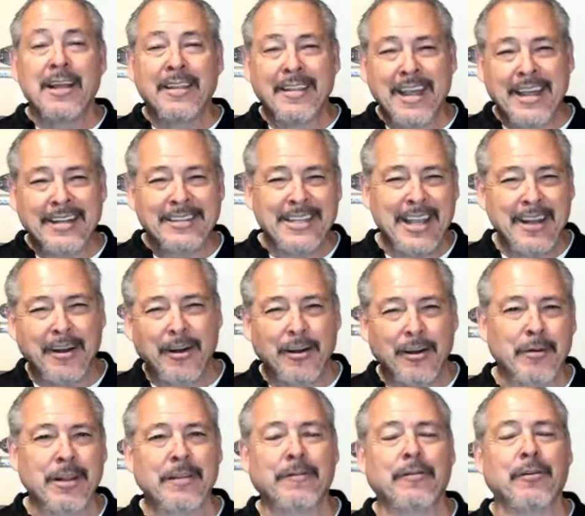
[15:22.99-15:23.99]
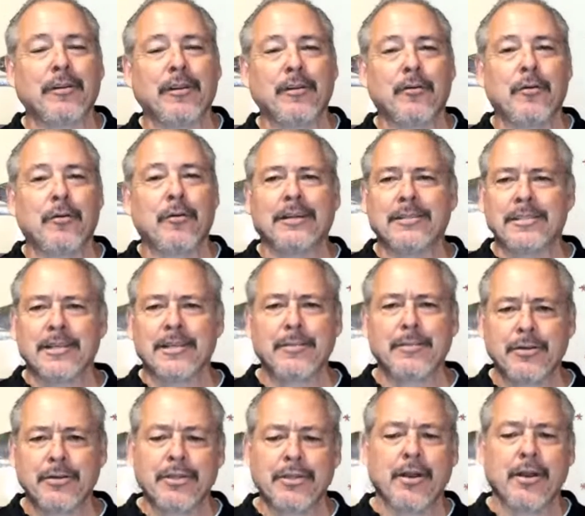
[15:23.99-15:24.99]
They tinkered with it for a little while
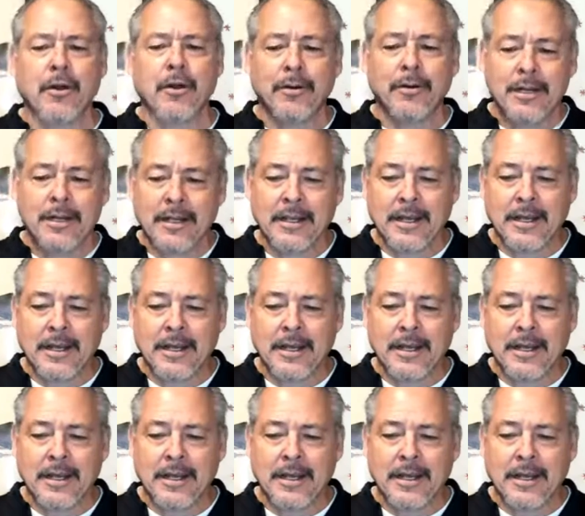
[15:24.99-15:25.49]
some years ago.